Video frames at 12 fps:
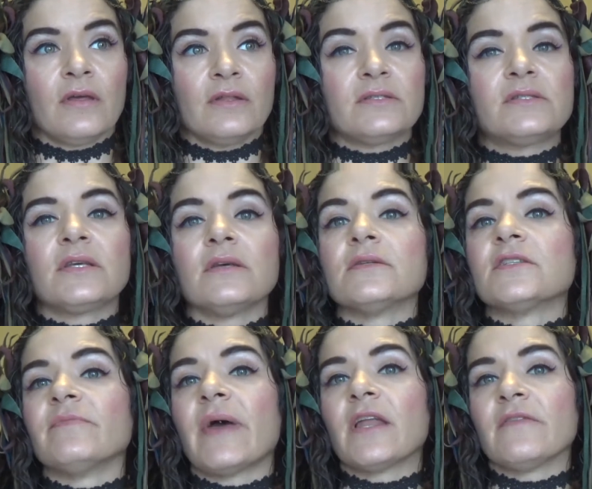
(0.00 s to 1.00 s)
skills
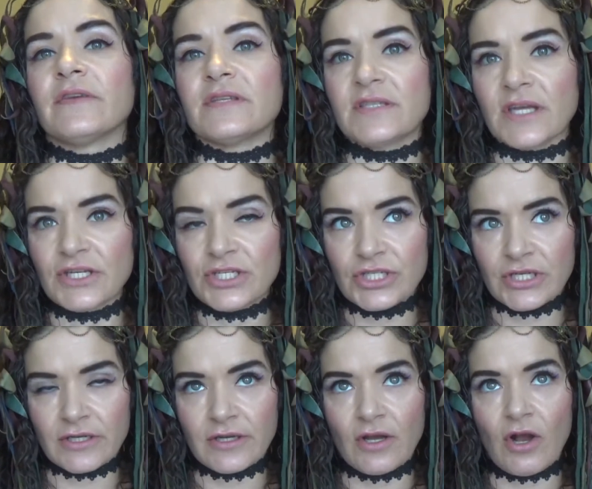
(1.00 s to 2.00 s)
of
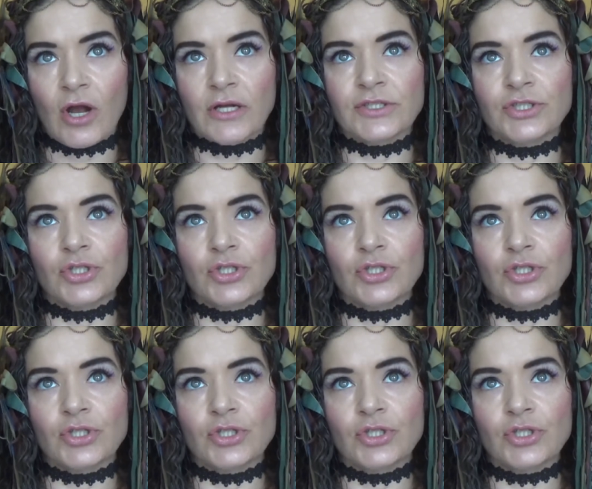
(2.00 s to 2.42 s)
manifestation are